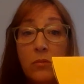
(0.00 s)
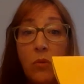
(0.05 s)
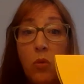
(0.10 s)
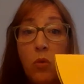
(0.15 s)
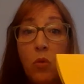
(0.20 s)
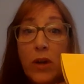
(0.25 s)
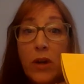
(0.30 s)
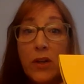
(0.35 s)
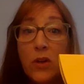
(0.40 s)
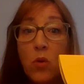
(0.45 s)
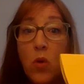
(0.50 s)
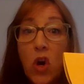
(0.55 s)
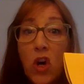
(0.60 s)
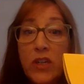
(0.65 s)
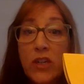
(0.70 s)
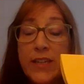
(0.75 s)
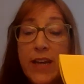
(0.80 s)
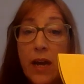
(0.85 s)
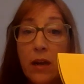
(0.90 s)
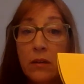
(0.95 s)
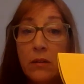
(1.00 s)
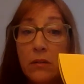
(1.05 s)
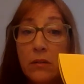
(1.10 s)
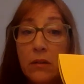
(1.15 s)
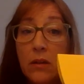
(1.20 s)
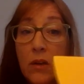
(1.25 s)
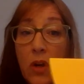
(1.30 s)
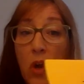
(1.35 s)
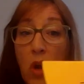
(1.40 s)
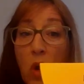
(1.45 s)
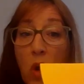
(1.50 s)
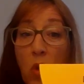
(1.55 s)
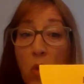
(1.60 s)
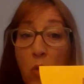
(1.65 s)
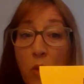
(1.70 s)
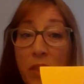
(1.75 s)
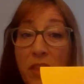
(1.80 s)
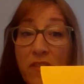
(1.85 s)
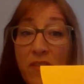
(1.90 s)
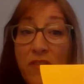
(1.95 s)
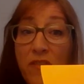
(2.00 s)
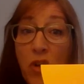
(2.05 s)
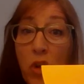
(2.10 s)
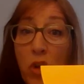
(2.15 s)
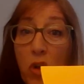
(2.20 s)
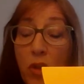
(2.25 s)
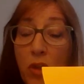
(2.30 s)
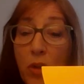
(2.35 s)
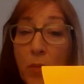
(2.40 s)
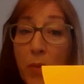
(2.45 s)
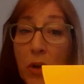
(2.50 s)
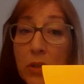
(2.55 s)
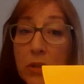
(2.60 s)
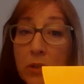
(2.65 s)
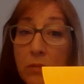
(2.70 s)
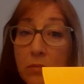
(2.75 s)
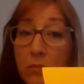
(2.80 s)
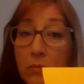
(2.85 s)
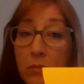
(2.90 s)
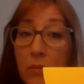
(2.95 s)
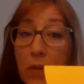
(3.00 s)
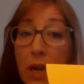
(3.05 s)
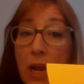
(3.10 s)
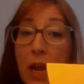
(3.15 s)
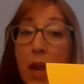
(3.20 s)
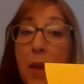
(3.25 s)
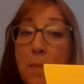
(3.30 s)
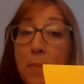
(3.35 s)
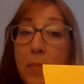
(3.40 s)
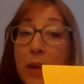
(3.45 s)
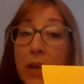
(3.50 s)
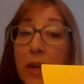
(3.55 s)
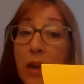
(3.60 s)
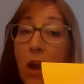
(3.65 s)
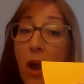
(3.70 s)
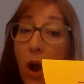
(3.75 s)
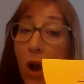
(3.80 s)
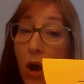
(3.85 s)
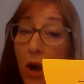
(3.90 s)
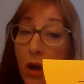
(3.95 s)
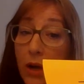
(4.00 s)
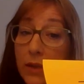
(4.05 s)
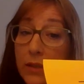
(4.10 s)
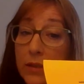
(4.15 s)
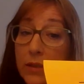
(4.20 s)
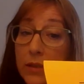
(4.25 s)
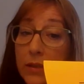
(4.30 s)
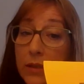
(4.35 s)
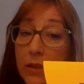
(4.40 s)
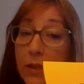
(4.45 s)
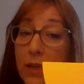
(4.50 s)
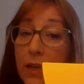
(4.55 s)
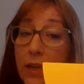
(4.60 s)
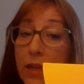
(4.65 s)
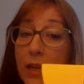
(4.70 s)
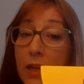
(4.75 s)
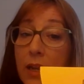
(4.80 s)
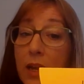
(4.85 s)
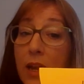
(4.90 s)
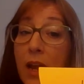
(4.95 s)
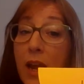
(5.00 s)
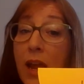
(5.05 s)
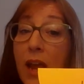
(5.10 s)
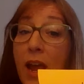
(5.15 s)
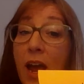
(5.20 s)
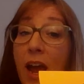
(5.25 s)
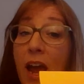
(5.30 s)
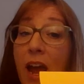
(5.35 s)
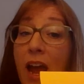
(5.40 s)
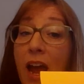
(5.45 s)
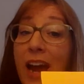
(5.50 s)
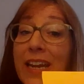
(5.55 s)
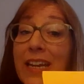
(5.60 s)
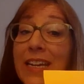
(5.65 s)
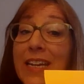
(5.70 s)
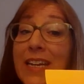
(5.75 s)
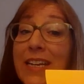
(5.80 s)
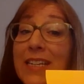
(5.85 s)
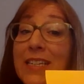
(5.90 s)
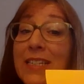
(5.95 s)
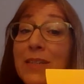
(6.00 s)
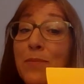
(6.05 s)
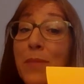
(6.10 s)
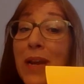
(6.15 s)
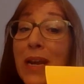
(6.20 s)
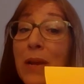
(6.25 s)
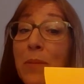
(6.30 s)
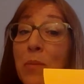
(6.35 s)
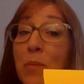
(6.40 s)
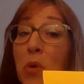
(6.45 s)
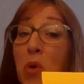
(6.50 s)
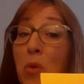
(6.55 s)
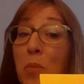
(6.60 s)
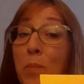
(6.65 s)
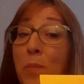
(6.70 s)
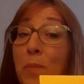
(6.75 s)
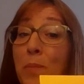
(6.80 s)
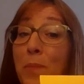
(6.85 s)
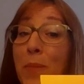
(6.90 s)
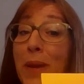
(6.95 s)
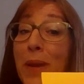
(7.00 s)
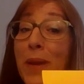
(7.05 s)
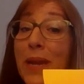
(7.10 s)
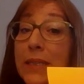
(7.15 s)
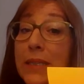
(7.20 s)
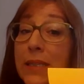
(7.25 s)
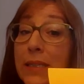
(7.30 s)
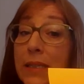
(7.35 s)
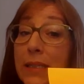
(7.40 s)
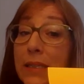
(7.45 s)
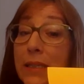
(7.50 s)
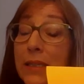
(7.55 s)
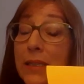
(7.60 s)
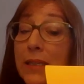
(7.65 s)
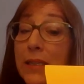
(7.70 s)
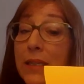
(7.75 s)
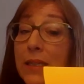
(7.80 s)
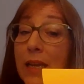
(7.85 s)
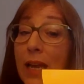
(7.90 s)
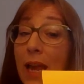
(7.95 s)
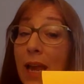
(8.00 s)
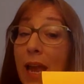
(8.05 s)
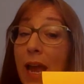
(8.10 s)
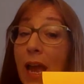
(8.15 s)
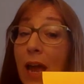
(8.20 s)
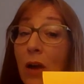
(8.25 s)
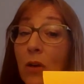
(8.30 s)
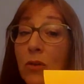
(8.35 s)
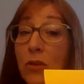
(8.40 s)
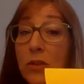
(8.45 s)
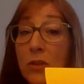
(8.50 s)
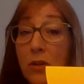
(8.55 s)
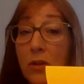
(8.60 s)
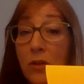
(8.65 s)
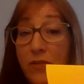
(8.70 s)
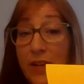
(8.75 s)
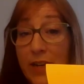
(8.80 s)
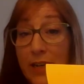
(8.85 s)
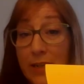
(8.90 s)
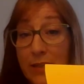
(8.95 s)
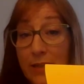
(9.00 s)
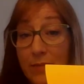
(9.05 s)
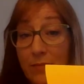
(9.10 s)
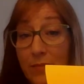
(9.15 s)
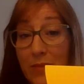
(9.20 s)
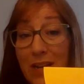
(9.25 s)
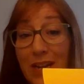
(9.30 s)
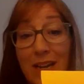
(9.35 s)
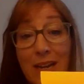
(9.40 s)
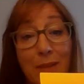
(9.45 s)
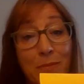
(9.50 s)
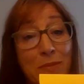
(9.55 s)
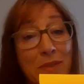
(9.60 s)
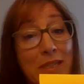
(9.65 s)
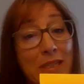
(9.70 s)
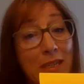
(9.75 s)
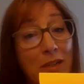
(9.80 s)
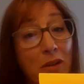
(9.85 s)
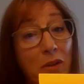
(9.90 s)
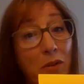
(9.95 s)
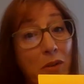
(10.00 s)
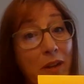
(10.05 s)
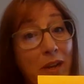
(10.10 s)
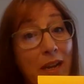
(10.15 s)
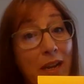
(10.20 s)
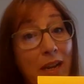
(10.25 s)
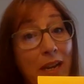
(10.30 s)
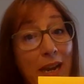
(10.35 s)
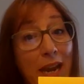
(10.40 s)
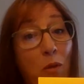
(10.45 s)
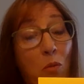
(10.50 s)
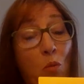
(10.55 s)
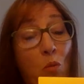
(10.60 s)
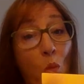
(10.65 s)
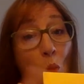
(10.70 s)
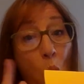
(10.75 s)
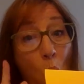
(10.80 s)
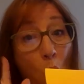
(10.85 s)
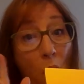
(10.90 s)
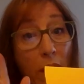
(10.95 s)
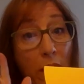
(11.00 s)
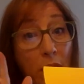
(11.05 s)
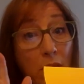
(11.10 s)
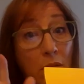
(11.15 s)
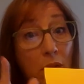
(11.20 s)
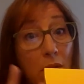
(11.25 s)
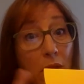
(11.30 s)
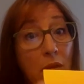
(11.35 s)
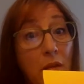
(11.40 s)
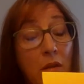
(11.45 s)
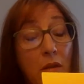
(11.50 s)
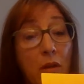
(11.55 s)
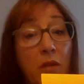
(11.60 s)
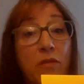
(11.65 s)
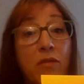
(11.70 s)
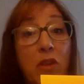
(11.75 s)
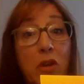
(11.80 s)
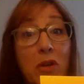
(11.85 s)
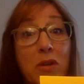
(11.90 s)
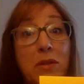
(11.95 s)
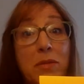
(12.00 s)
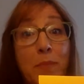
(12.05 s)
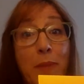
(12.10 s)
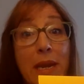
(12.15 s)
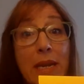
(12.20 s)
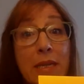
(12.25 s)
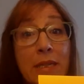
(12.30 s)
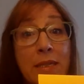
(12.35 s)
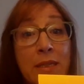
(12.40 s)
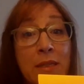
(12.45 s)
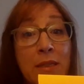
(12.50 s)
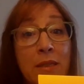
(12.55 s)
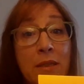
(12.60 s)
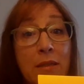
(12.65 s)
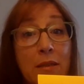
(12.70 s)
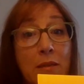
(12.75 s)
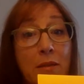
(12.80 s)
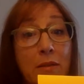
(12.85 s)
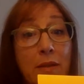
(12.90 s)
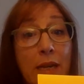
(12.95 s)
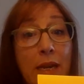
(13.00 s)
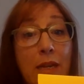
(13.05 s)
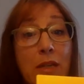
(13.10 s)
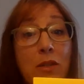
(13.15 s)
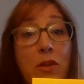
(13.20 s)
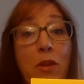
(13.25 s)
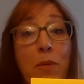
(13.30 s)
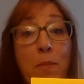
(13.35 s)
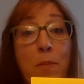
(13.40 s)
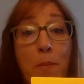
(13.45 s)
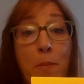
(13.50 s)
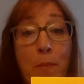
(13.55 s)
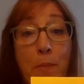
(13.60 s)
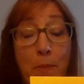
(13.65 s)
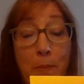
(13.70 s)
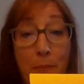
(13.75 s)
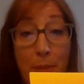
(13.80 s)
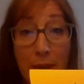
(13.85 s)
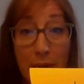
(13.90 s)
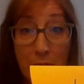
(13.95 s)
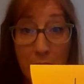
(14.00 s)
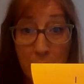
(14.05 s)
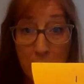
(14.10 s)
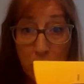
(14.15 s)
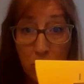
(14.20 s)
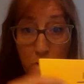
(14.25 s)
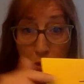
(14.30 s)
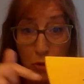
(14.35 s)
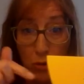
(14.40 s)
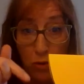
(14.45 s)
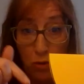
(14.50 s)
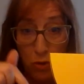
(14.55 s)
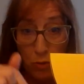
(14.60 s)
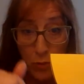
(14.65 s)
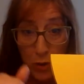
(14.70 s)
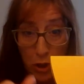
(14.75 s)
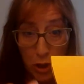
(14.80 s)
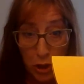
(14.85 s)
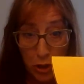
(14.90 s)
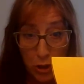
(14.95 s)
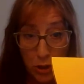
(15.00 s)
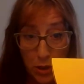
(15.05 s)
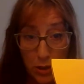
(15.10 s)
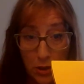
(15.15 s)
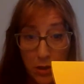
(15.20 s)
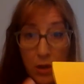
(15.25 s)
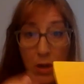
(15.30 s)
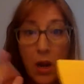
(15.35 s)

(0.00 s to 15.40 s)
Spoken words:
1/4 with the 4 on the bottom, because I need to make more bits out of it, and I'm still only going to get one of those bits. Okay, so the bigger the denominator,